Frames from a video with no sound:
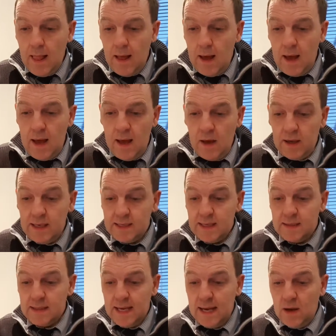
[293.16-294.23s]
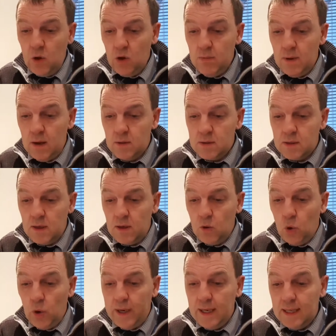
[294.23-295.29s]
And it says there, almost
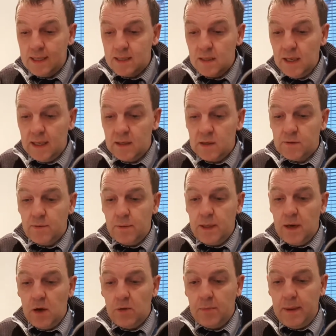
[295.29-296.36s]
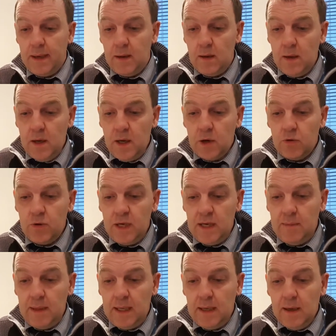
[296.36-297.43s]
oily slickness from the oatmeal,
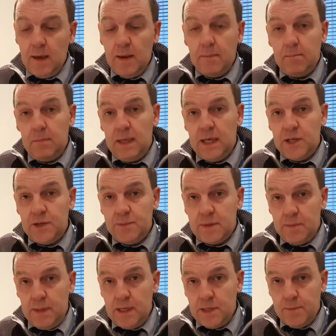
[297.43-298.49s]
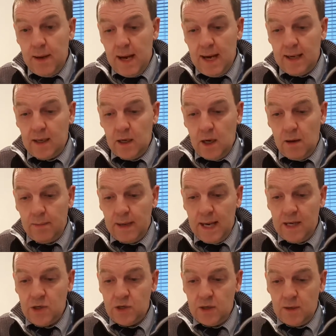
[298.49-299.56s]
creamy, medium to medium high
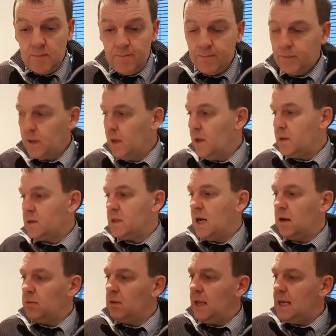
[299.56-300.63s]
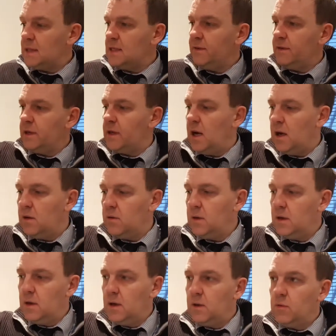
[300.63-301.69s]
carbonation. So let's have a go
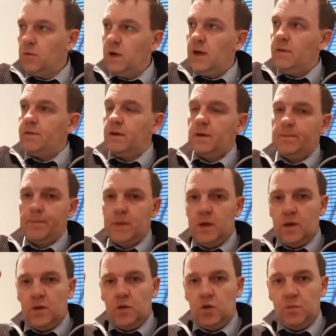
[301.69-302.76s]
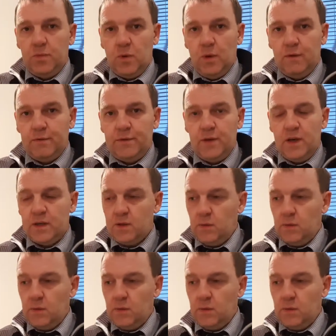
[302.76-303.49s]
with number 1 first.